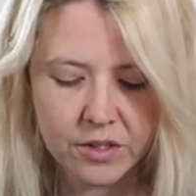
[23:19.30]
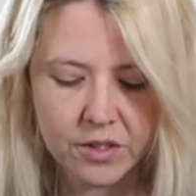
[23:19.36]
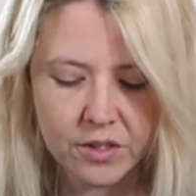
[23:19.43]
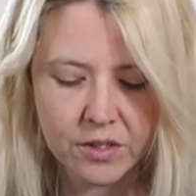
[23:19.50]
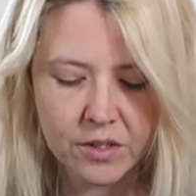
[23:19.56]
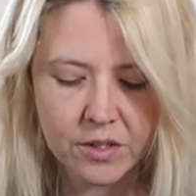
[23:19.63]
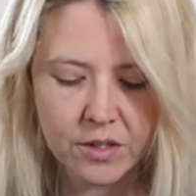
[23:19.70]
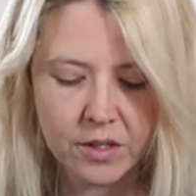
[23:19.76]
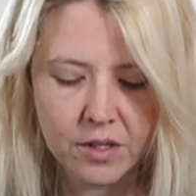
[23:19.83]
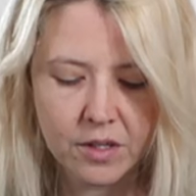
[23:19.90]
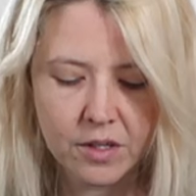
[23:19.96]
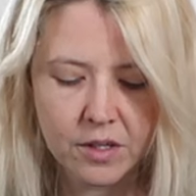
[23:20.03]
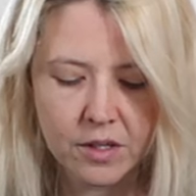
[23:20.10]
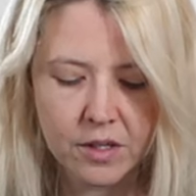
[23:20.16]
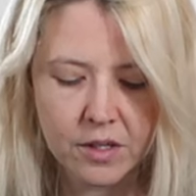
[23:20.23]

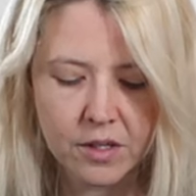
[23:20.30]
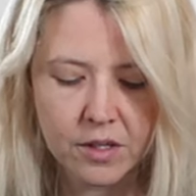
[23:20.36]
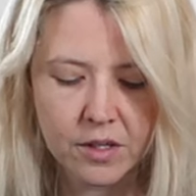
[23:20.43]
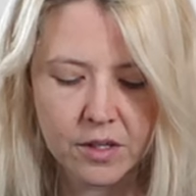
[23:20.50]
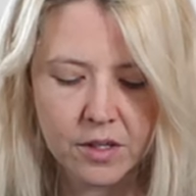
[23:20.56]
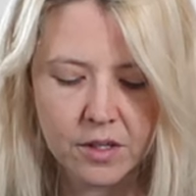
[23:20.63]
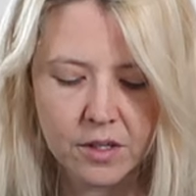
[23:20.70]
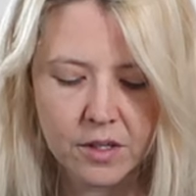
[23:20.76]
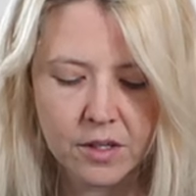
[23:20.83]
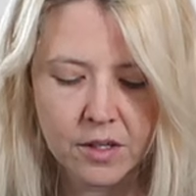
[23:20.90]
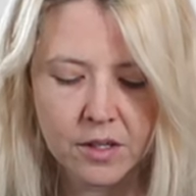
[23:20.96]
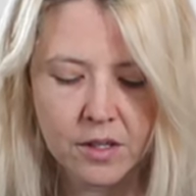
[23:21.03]
(no one is talking)